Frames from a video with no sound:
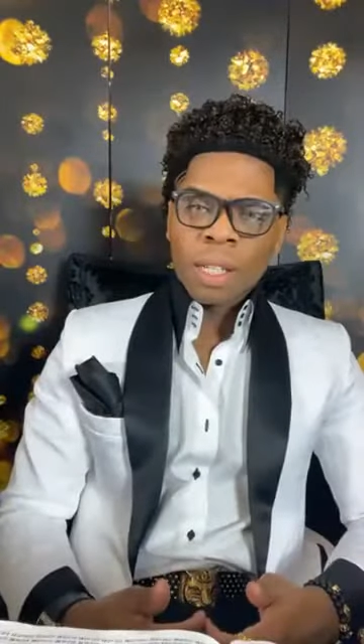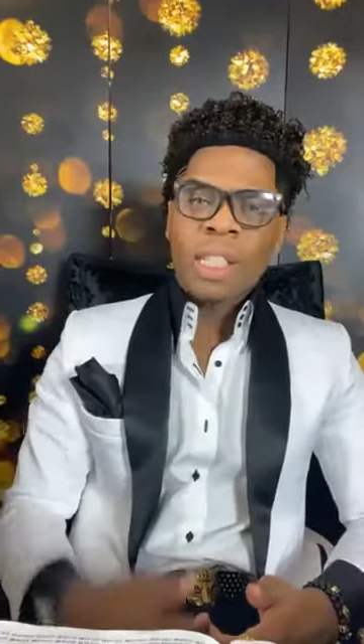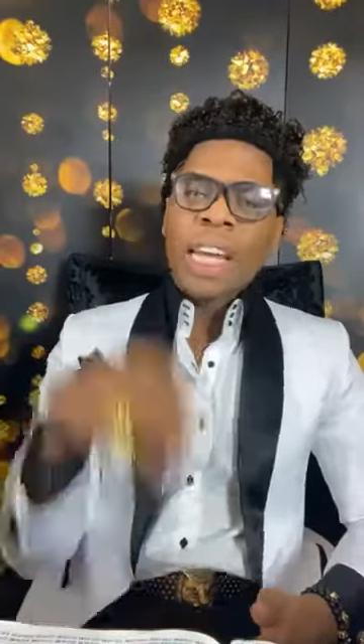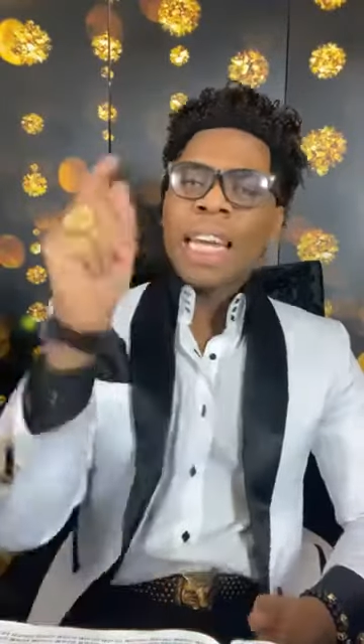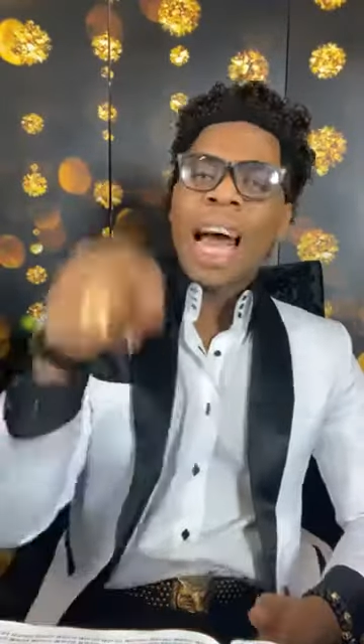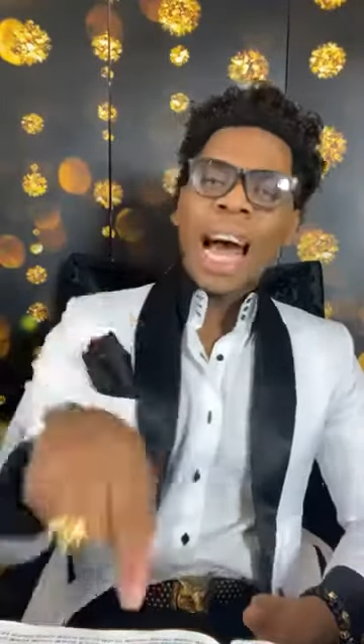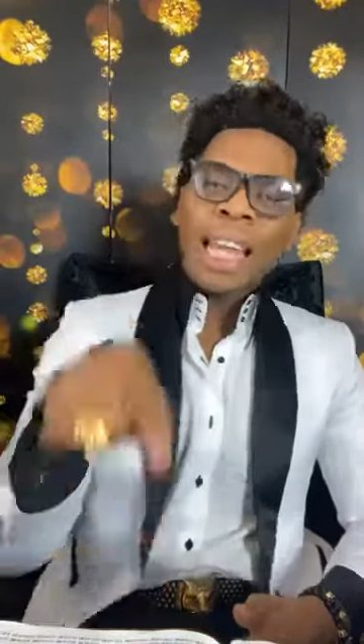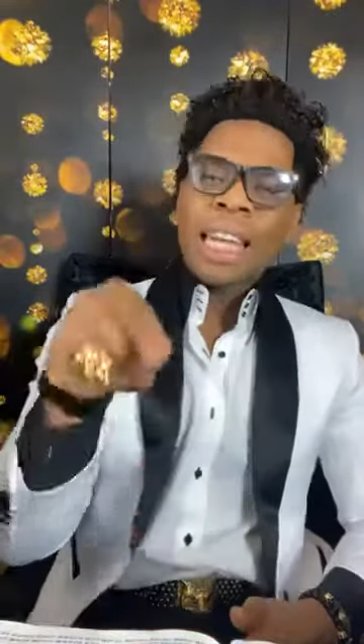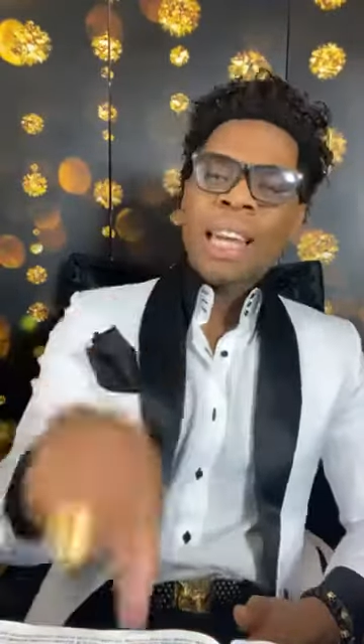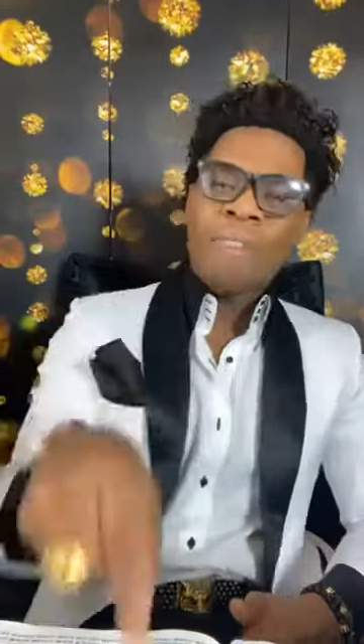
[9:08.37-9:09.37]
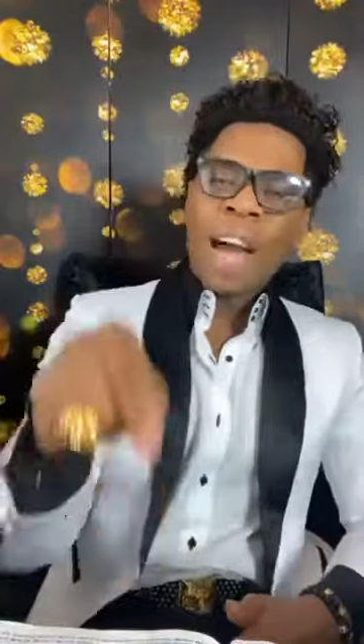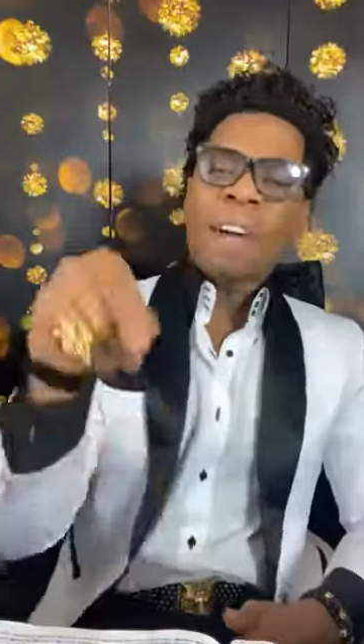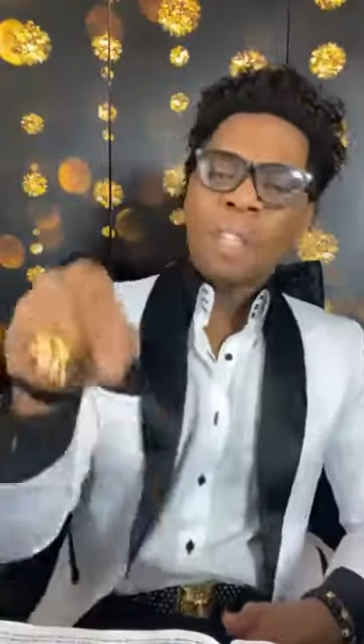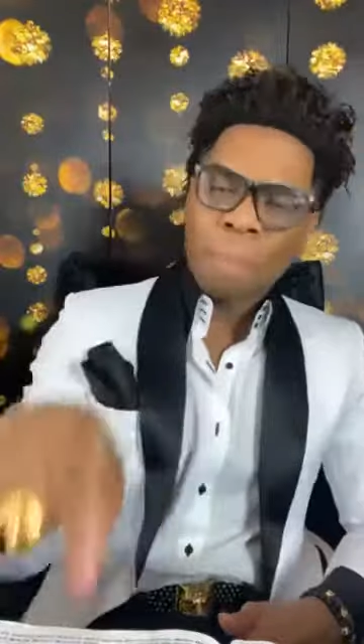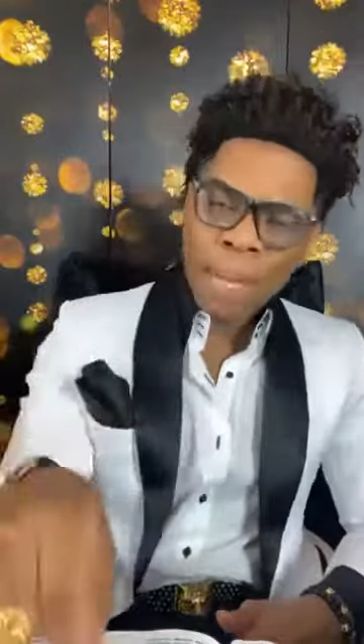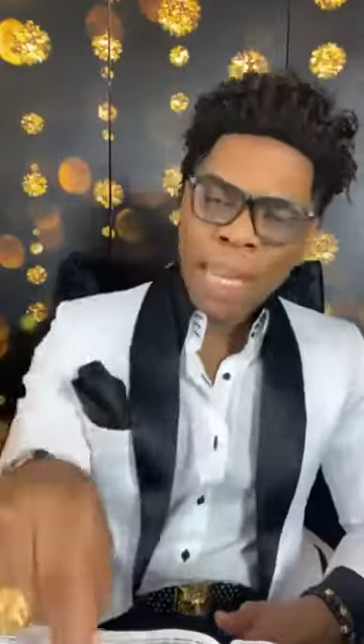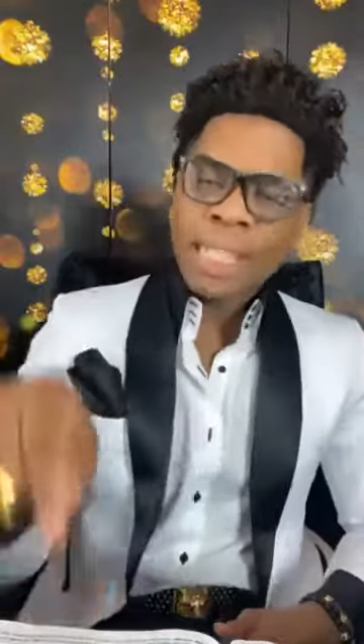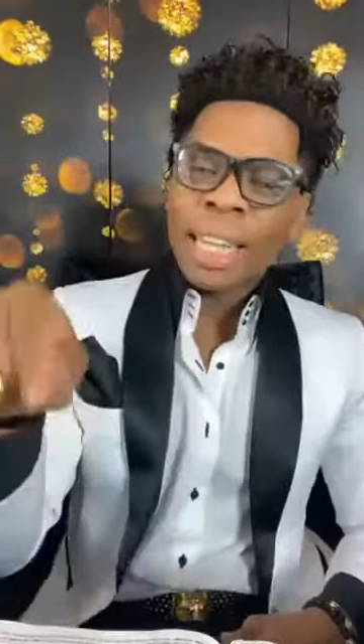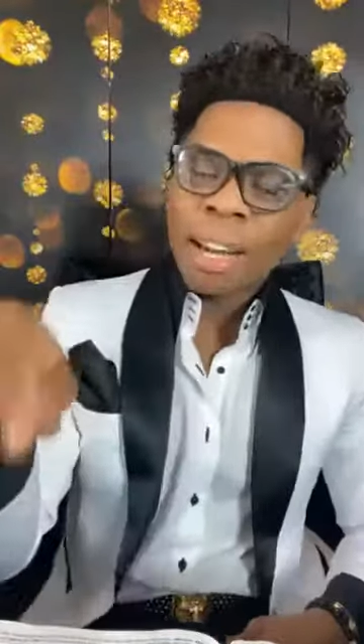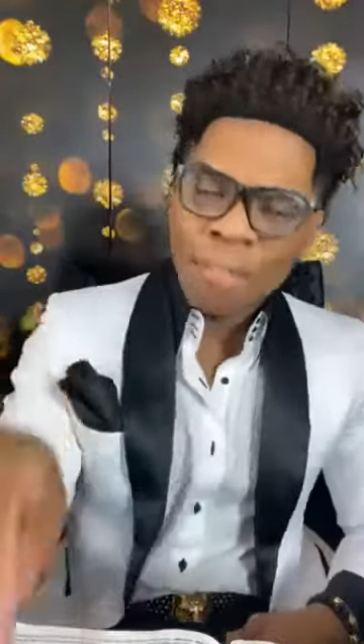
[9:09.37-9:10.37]
to not live out the
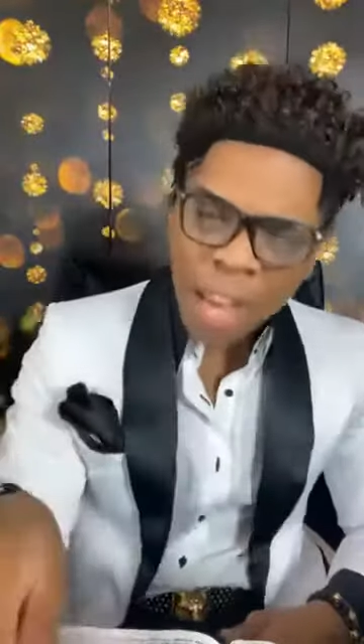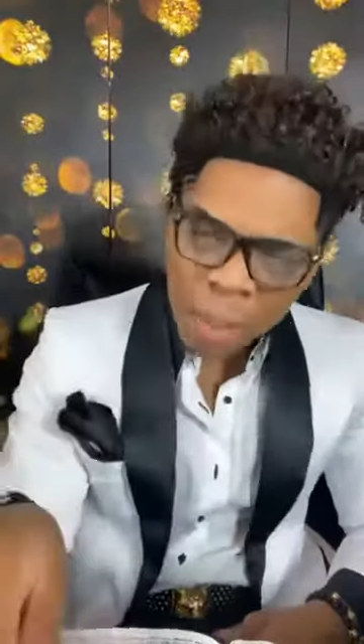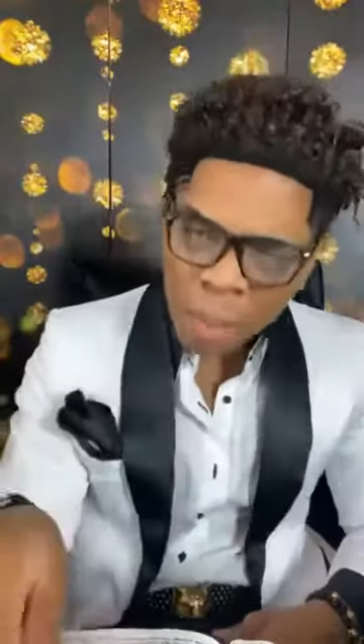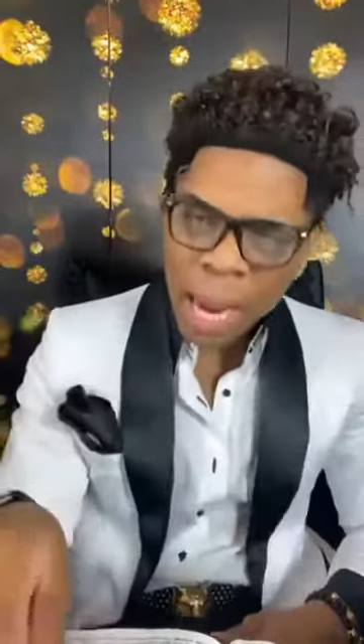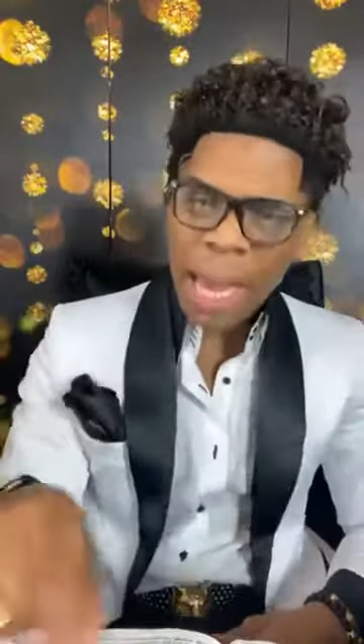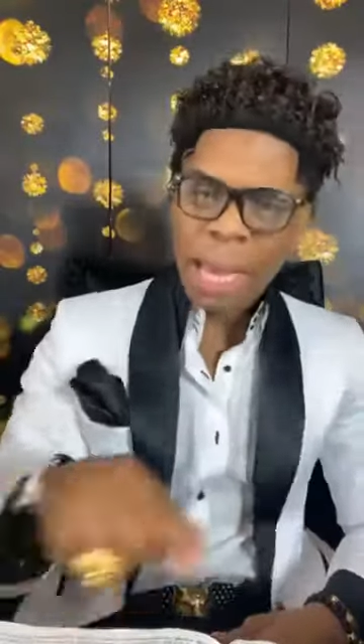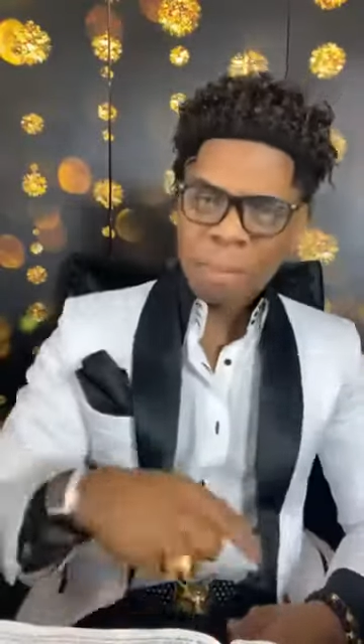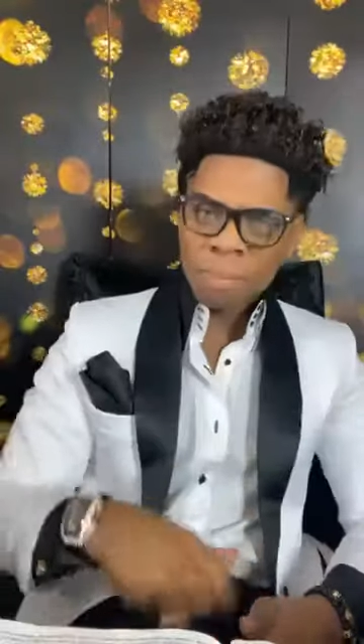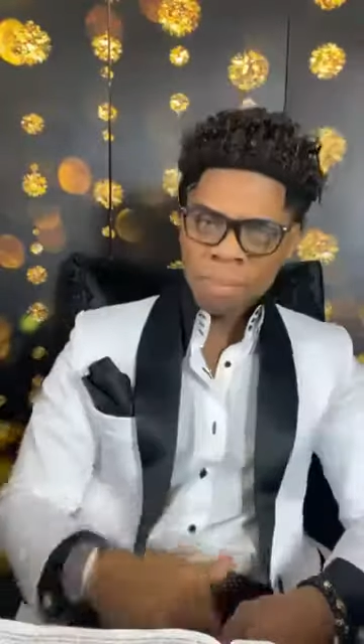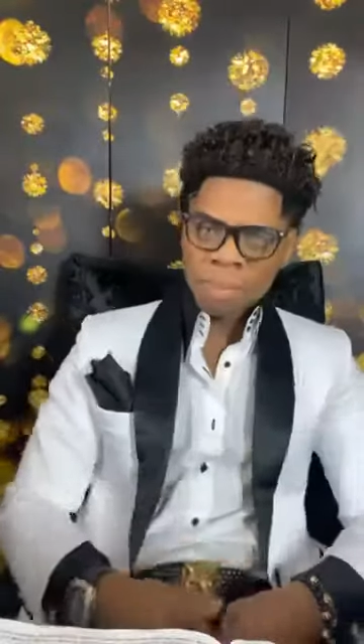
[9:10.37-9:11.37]
blessing of Abraham.